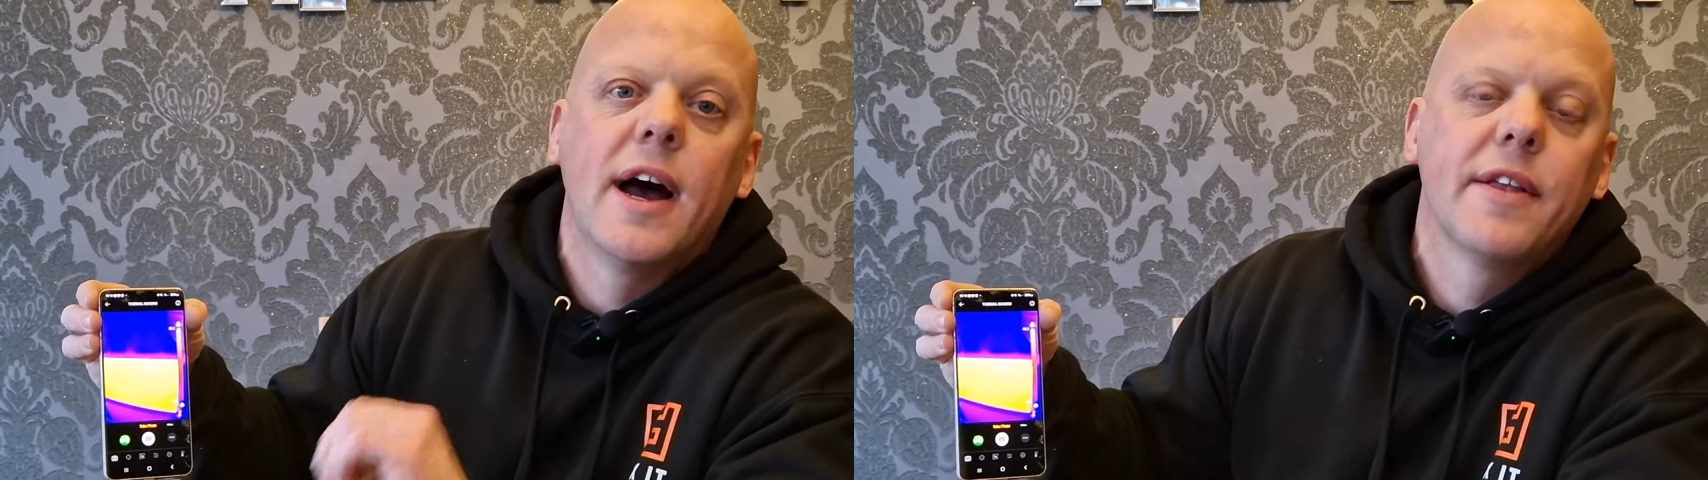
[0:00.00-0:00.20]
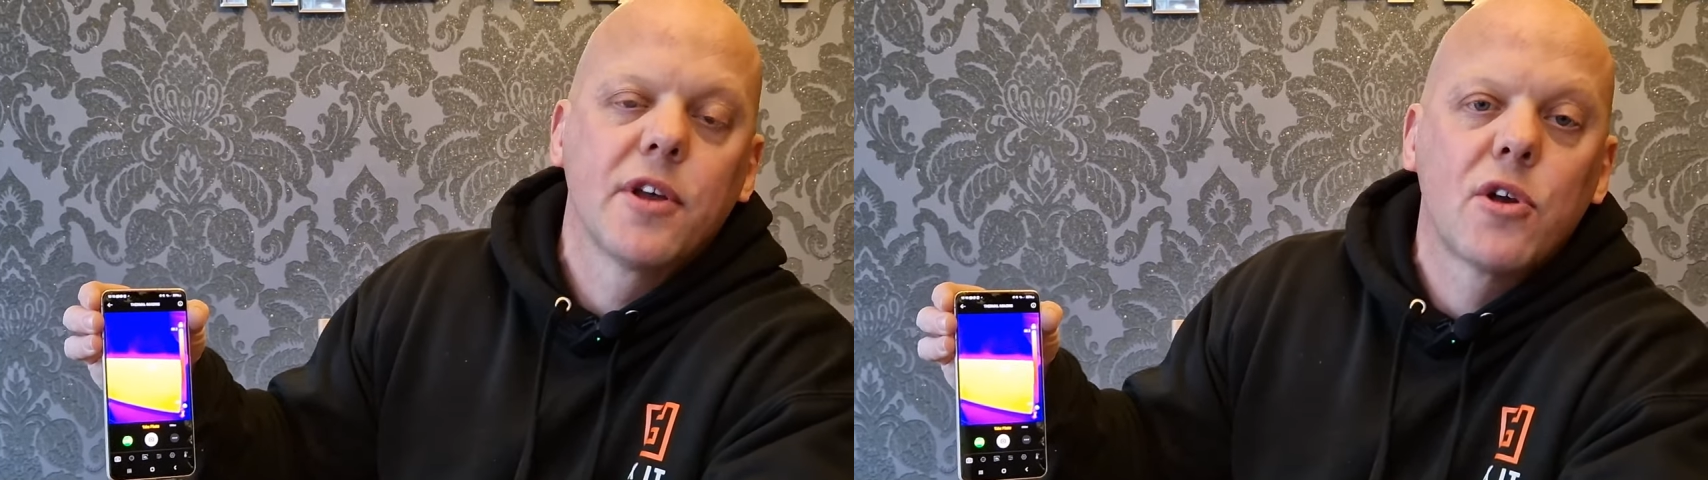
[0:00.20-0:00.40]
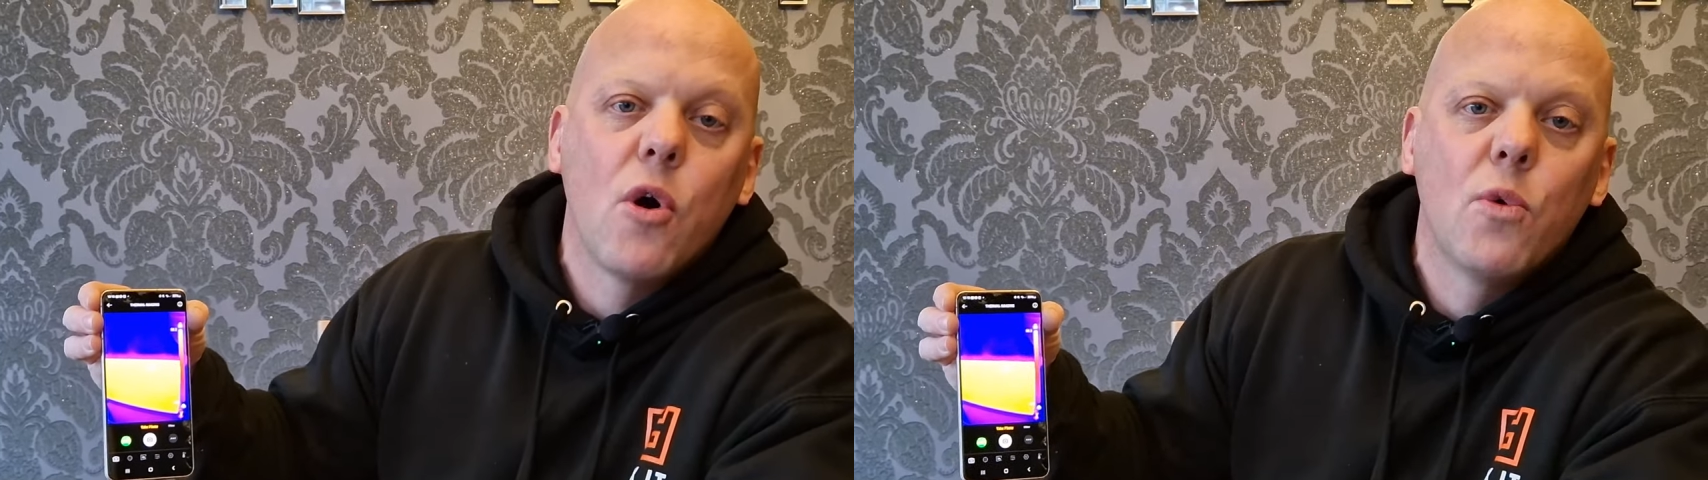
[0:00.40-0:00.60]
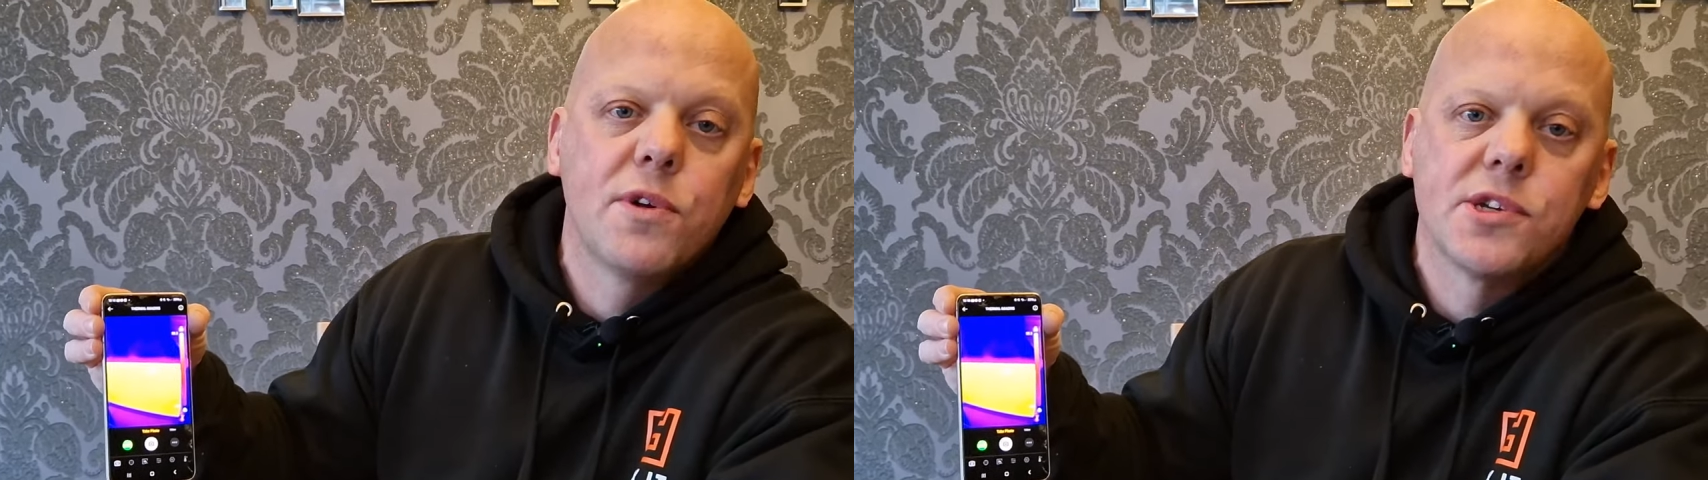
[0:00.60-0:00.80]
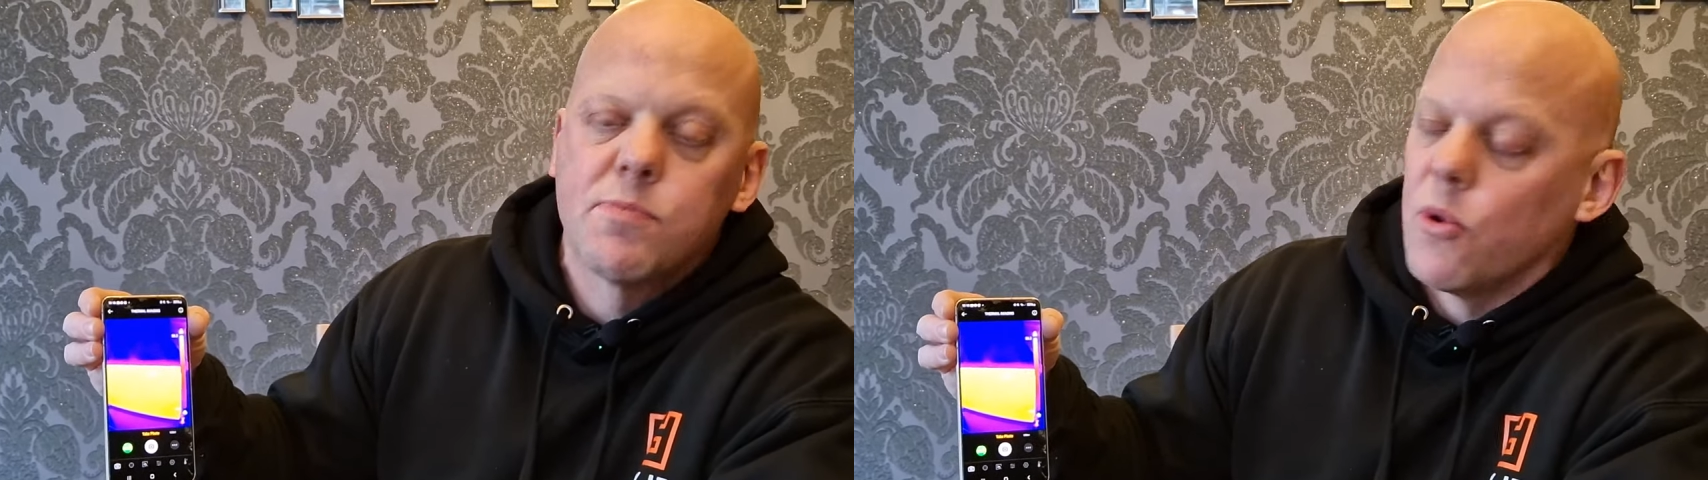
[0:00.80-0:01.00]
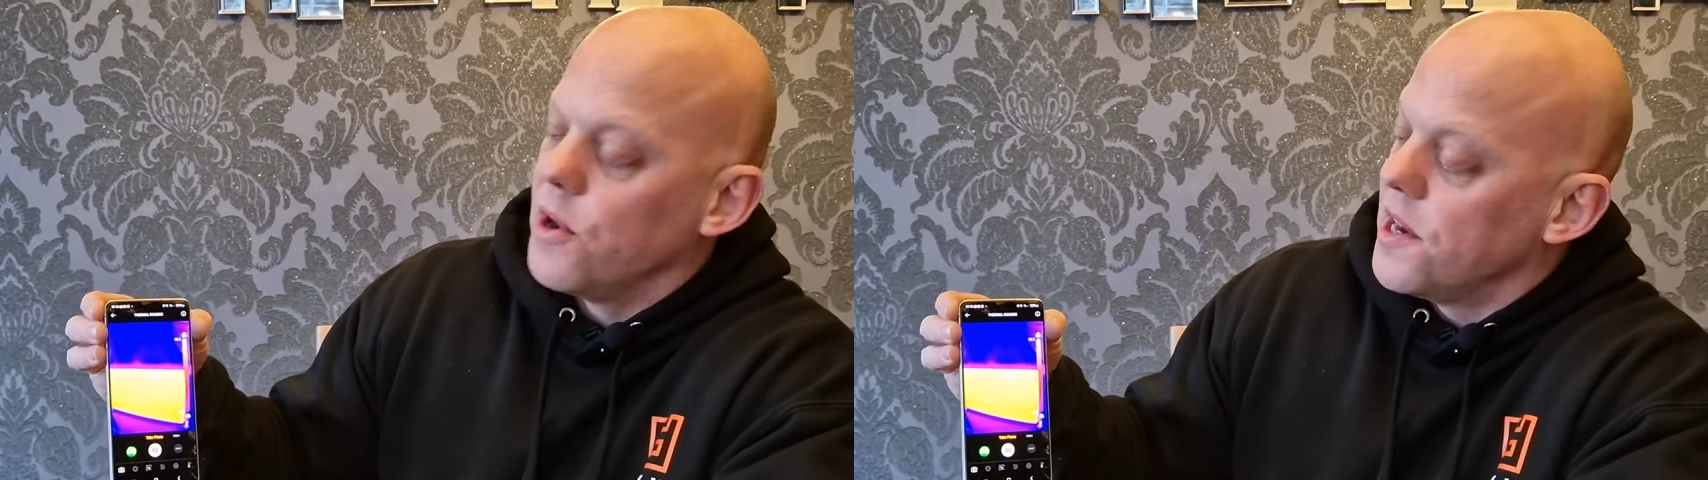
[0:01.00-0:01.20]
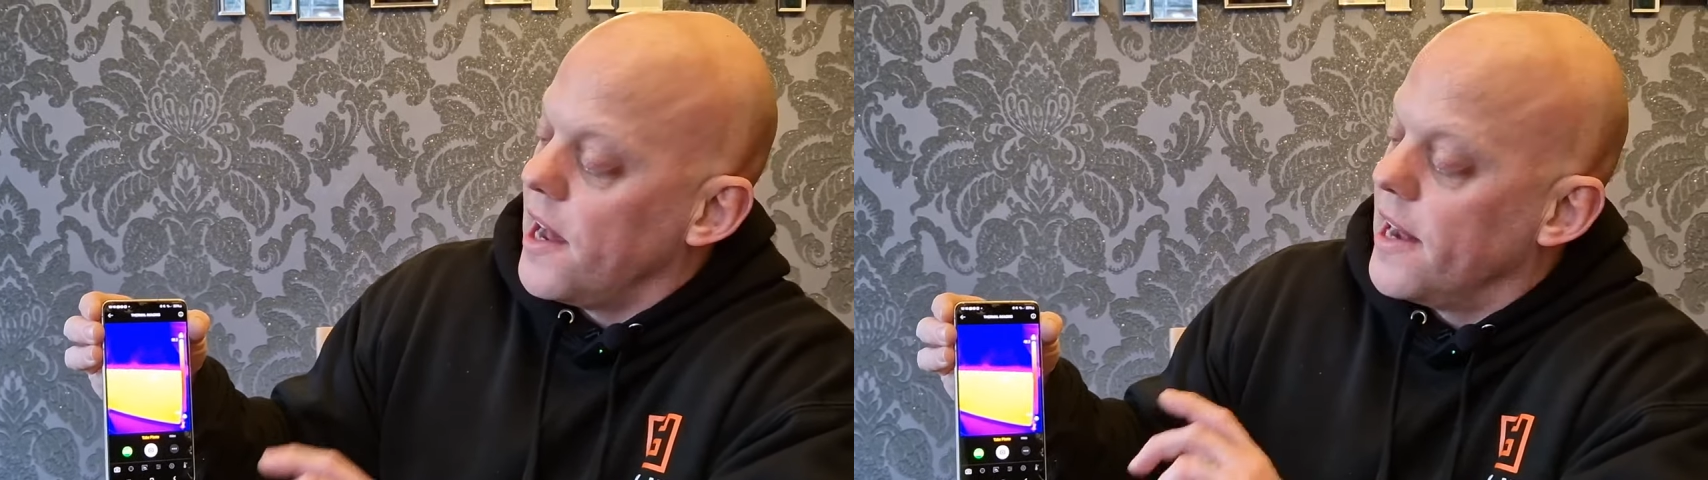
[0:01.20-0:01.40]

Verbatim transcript: and the coldest point